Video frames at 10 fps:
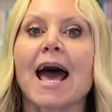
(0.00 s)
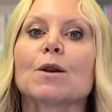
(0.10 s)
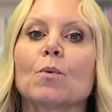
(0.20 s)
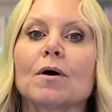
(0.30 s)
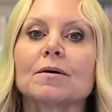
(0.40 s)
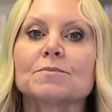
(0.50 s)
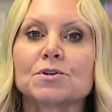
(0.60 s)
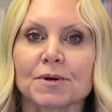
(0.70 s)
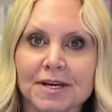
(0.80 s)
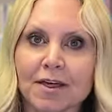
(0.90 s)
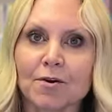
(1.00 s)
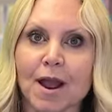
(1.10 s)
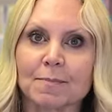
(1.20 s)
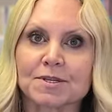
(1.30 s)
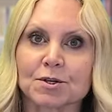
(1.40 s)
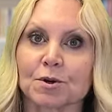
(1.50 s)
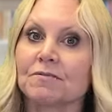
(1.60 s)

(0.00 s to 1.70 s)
and welcome to another episode